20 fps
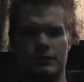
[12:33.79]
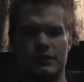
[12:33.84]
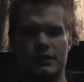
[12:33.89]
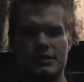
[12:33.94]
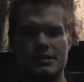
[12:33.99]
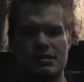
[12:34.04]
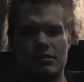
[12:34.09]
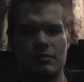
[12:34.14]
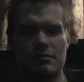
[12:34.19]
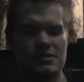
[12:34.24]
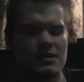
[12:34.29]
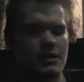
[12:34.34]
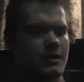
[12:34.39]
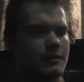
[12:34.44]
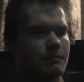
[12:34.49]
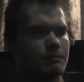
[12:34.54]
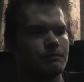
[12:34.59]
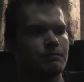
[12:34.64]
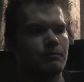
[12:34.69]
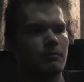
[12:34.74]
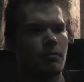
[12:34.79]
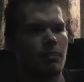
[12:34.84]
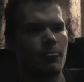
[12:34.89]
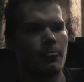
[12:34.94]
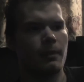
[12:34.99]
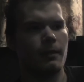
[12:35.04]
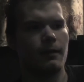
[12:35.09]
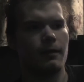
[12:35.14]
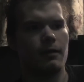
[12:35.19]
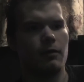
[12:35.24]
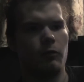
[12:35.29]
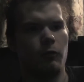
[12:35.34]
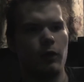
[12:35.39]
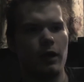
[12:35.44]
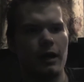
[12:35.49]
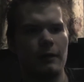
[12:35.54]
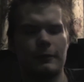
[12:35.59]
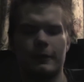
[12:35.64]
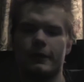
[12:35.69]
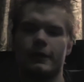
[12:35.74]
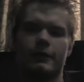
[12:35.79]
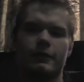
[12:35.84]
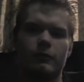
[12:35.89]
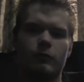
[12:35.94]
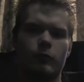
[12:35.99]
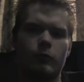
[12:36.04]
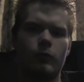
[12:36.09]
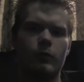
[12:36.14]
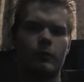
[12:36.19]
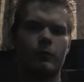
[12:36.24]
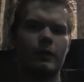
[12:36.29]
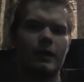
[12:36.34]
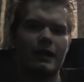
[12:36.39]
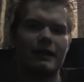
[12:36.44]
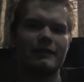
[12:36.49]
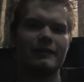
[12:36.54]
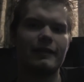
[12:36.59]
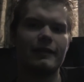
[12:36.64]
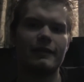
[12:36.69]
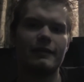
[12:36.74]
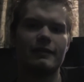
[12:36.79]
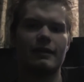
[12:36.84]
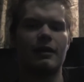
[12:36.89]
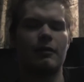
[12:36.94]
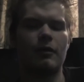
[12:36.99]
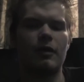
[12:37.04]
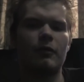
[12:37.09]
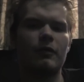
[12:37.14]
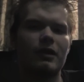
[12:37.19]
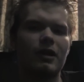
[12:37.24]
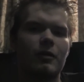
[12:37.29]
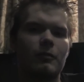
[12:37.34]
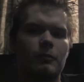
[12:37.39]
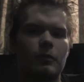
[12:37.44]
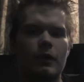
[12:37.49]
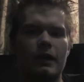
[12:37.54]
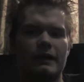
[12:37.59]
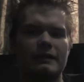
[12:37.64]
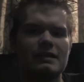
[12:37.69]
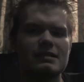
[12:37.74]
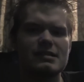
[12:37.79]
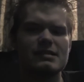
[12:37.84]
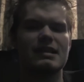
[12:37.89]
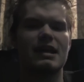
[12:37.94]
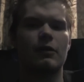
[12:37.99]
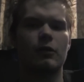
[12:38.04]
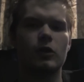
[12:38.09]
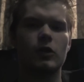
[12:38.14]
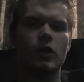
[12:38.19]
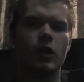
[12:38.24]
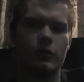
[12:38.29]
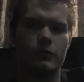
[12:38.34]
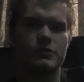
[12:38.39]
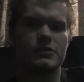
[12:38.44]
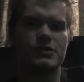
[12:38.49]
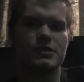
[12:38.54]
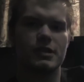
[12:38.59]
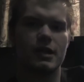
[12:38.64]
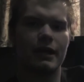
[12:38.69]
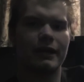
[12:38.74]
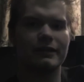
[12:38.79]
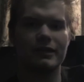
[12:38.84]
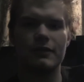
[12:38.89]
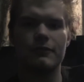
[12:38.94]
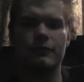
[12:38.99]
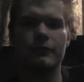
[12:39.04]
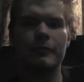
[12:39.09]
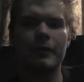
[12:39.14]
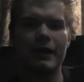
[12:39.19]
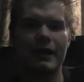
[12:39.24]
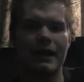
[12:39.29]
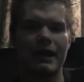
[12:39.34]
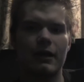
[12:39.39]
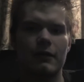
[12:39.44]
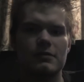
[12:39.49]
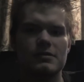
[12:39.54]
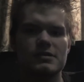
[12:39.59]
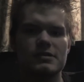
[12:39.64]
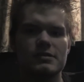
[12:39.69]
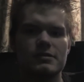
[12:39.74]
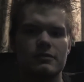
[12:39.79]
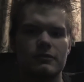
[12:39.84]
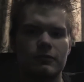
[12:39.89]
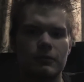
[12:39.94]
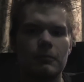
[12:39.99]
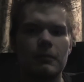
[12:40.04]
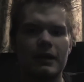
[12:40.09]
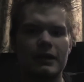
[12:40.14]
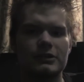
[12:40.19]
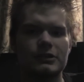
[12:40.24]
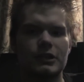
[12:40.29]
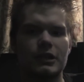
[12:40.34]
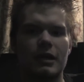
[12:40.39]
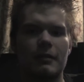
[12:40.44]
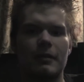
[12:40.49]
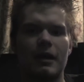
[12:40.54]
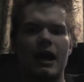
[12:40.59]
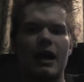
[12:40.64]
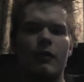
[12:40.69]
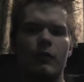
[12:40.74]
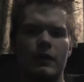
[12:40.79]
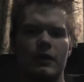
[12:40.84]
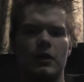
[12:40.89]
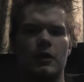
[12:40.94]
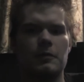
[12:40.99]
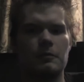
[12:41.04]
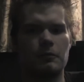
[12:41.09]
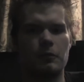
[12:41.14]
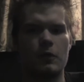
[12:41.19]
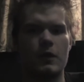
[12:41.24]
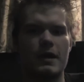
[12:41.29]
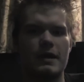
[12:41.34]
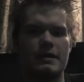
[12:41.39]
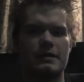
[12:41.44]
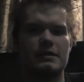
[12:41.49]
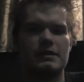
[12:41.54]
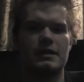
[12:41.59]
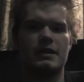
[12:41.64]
See what I'm saying? What I'm gonna, what, what I did, I, I went on break. This is how close I lived to my house from my job. I went on break.